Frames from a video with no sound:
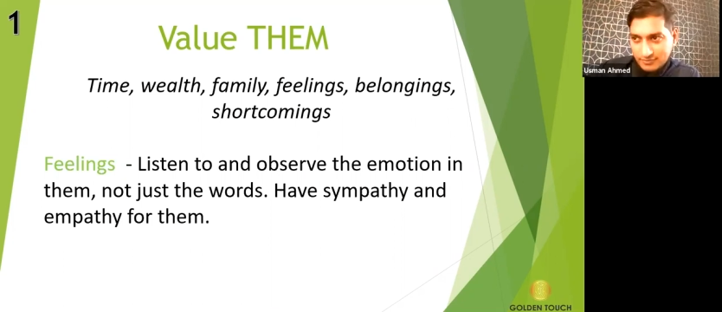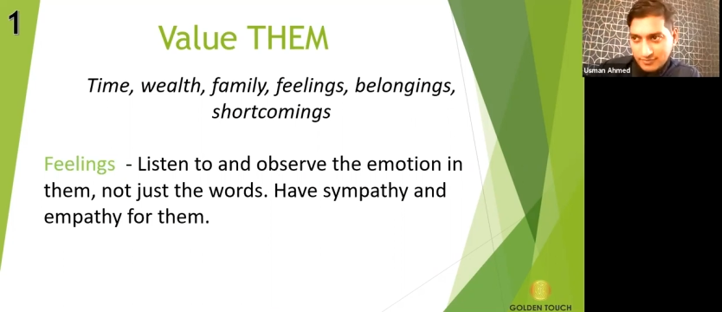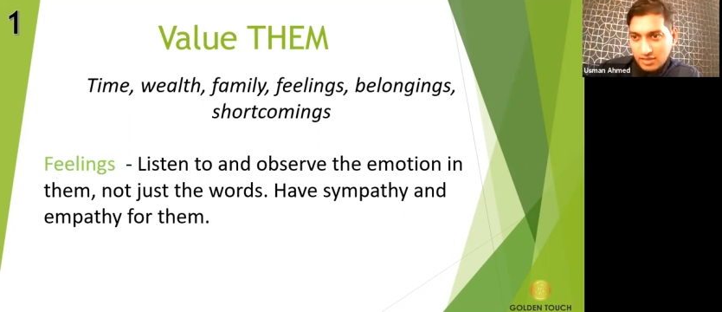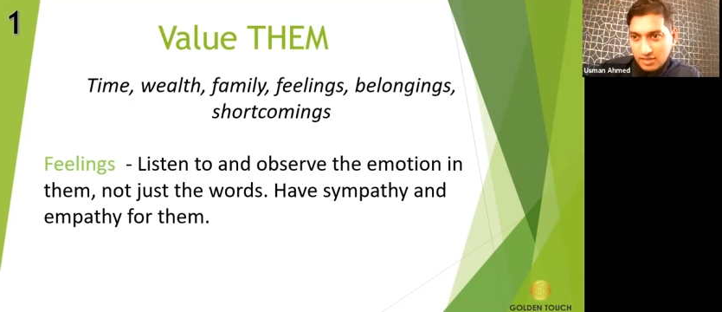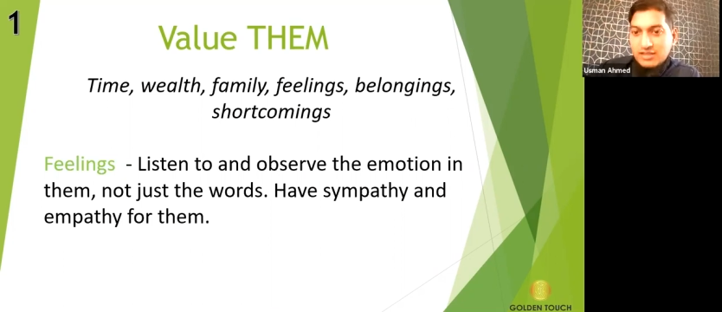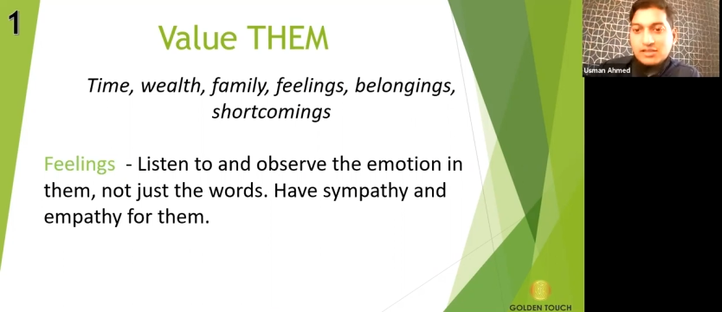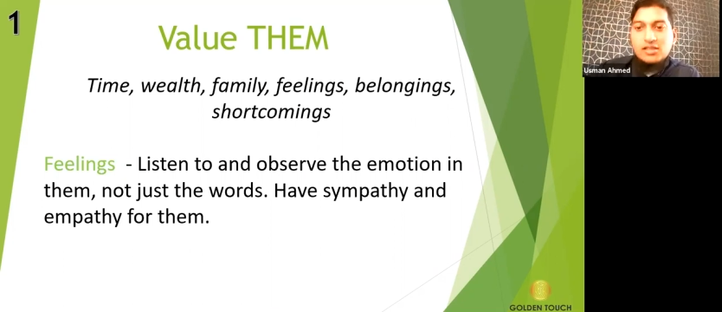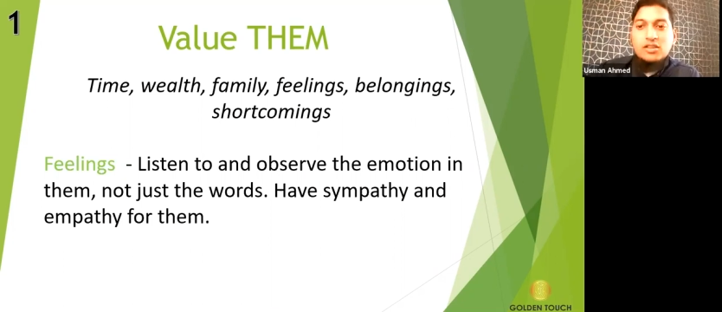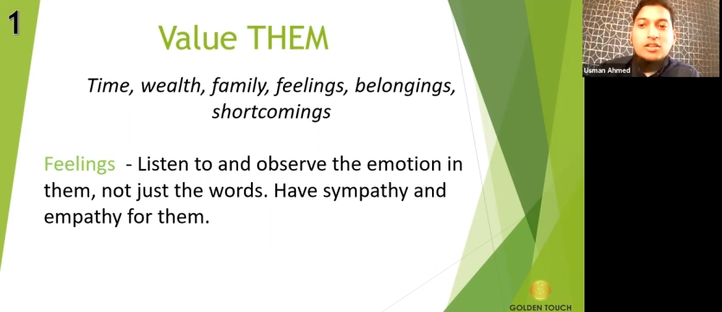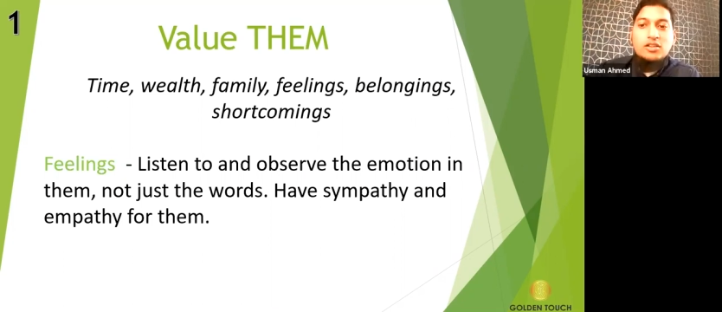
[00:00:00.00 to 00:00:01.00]

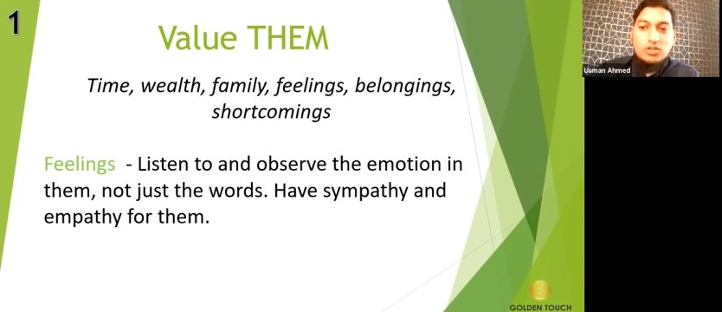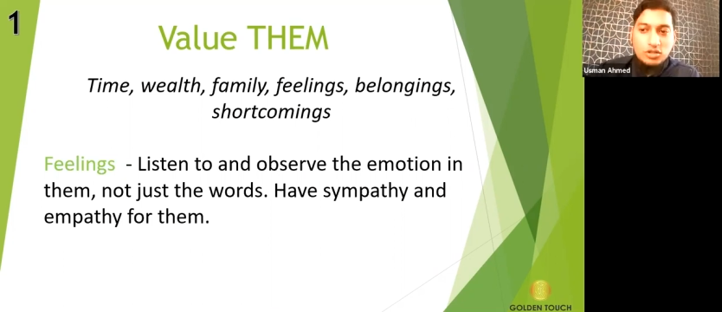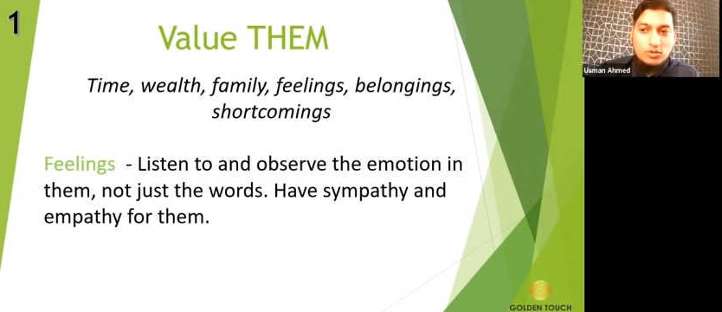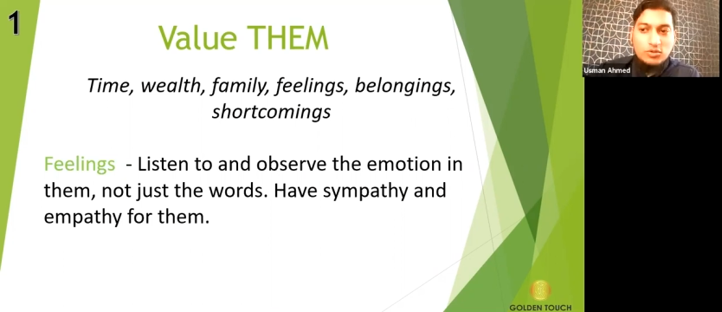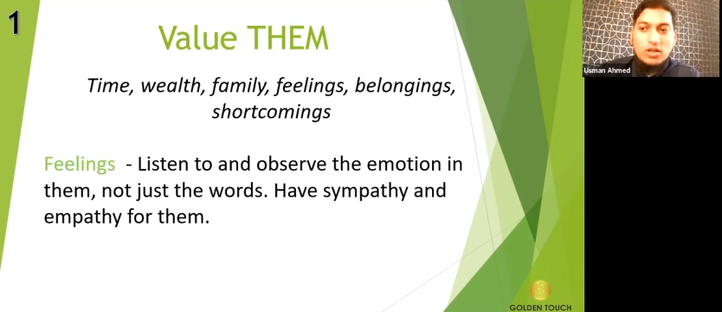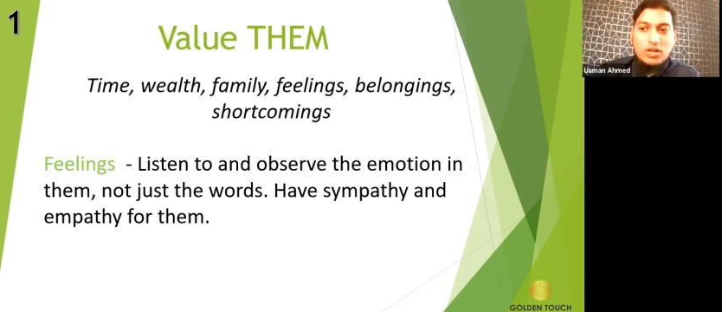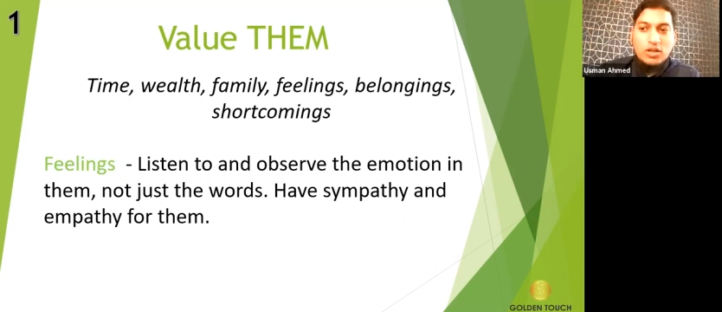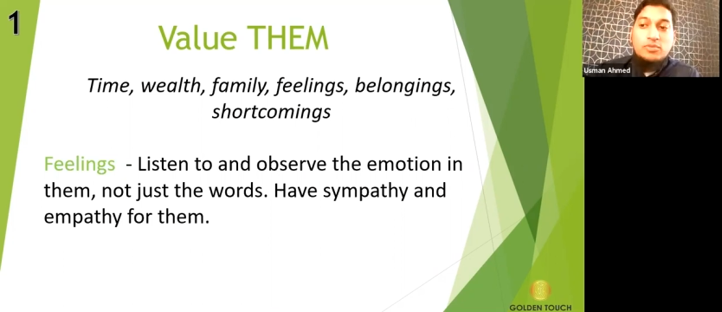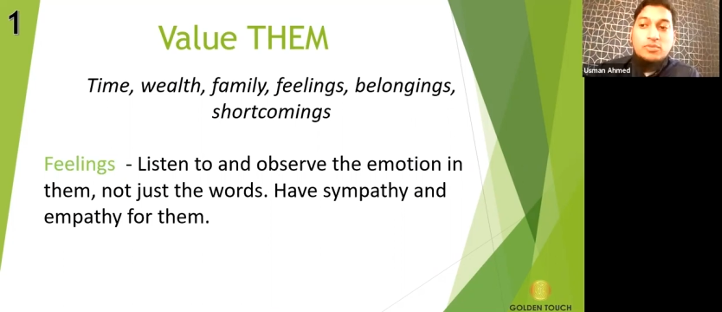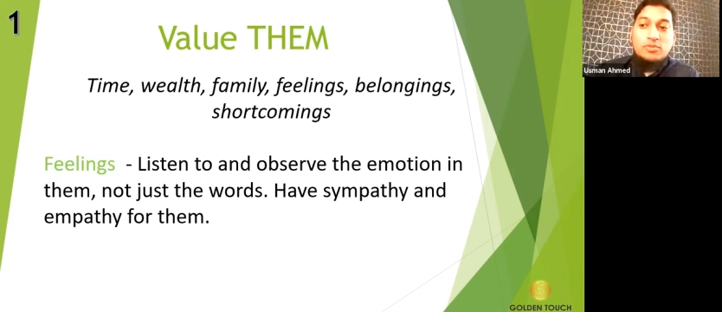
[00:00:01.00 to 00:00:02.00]
Listen to and
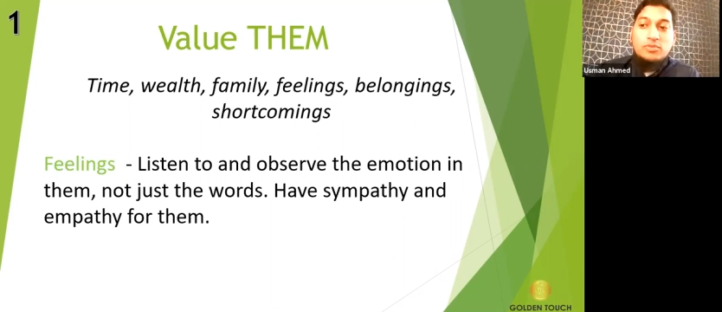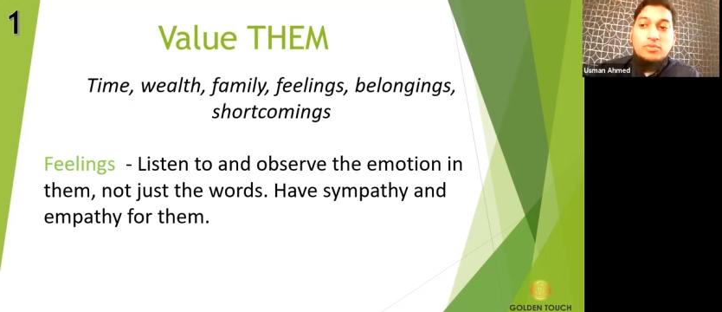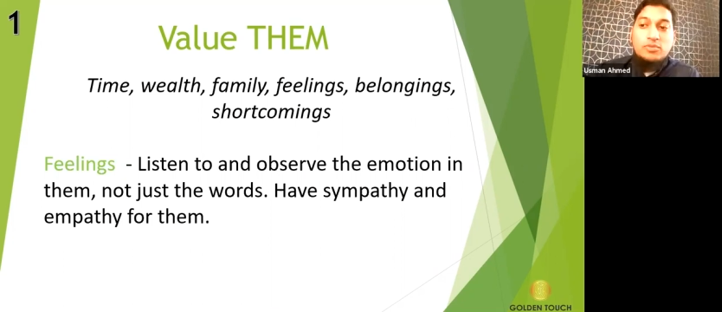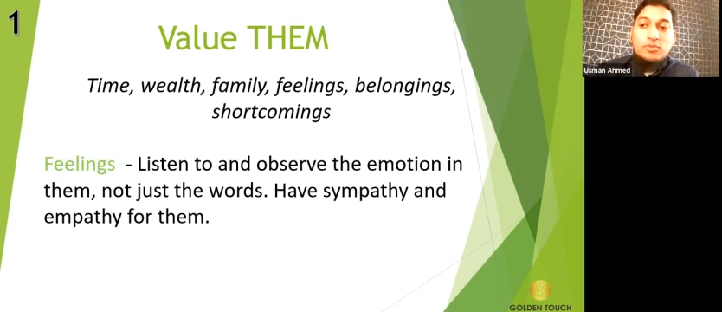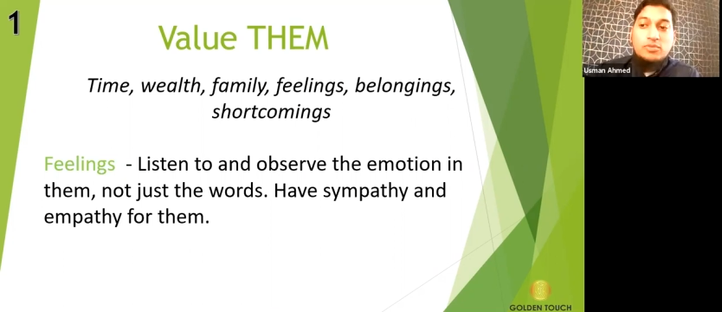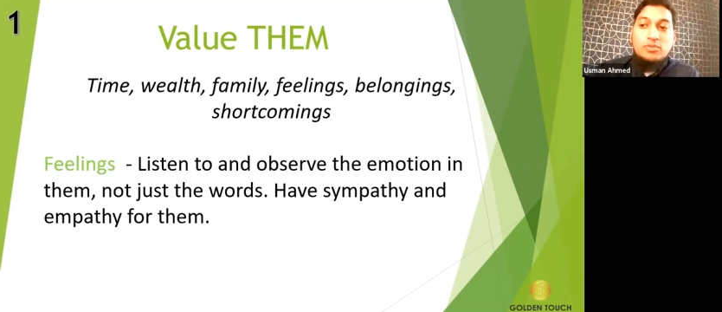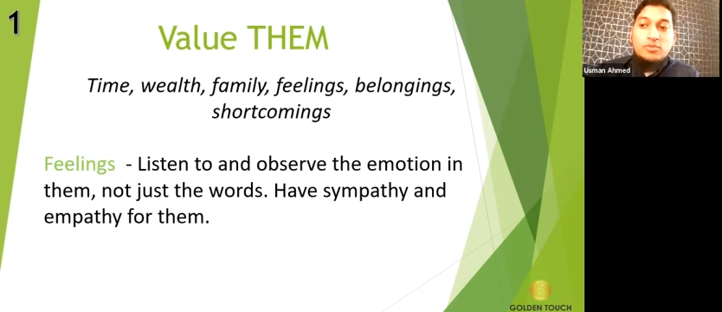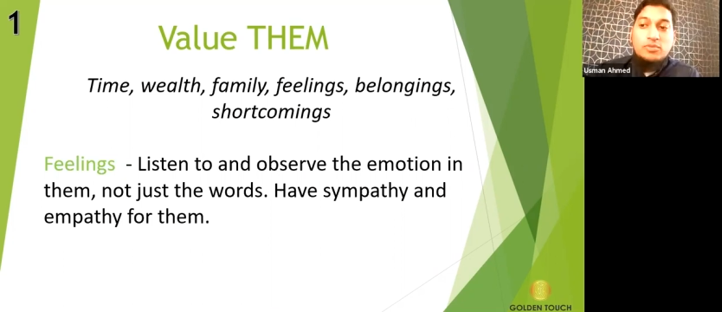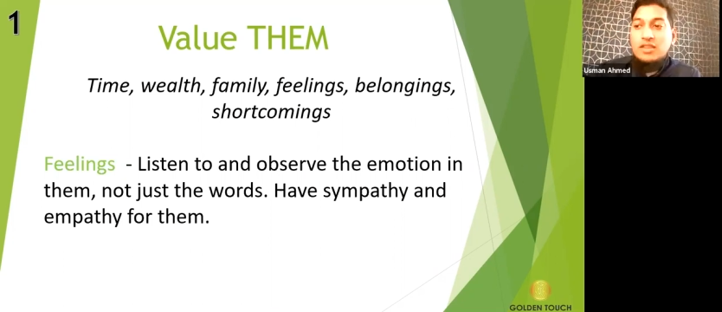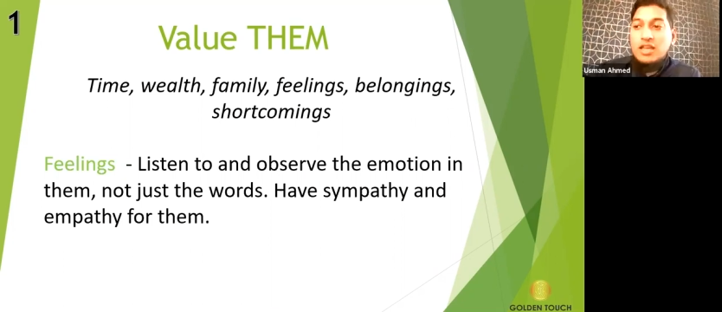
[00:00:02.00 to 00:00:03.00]
observe
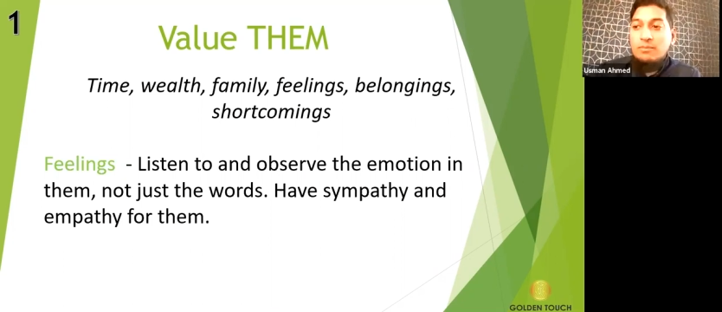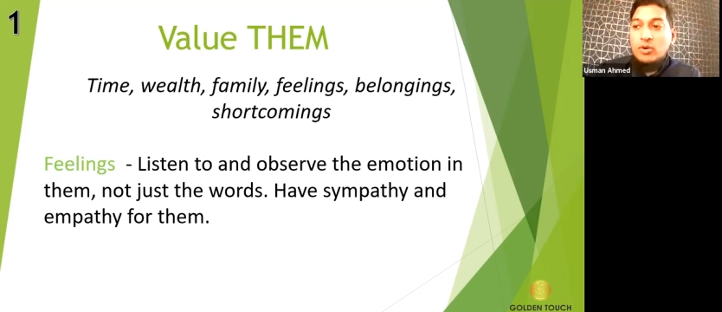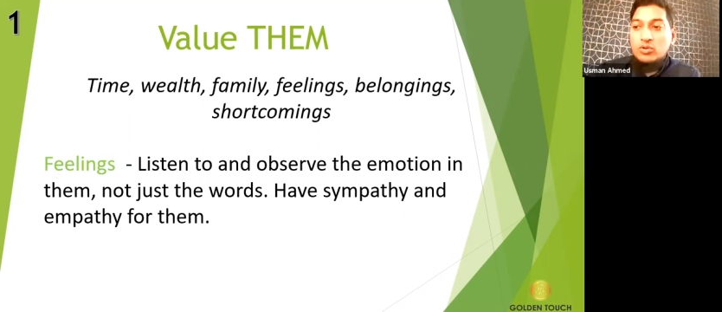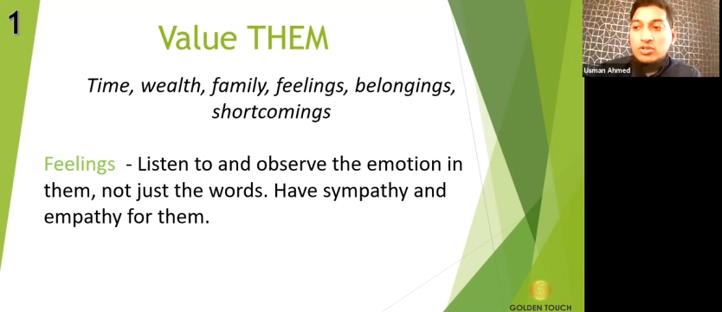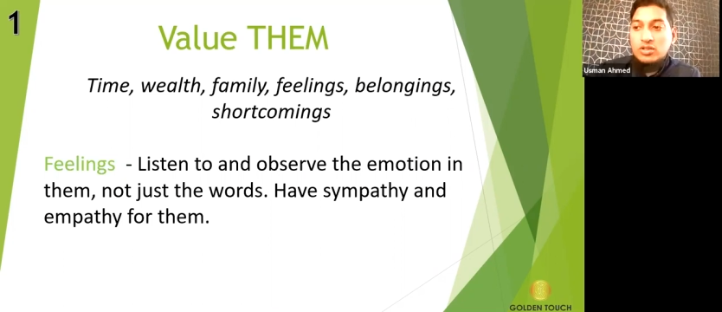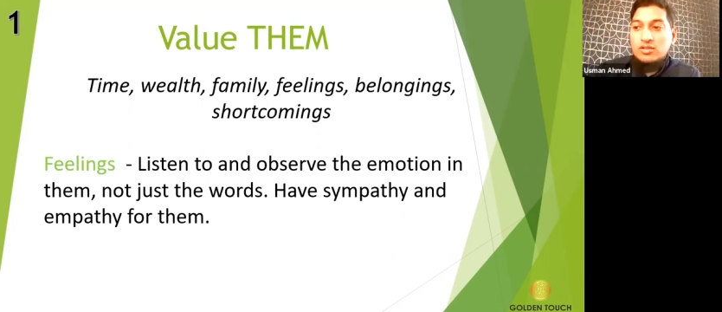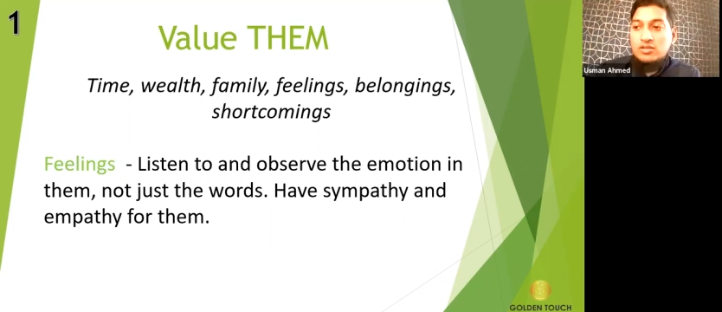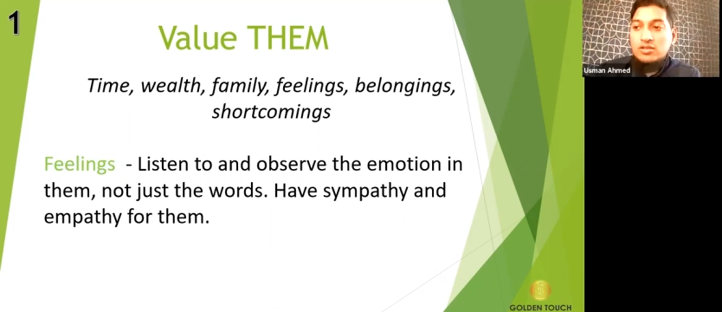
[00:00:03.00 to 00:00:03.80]
the emotions.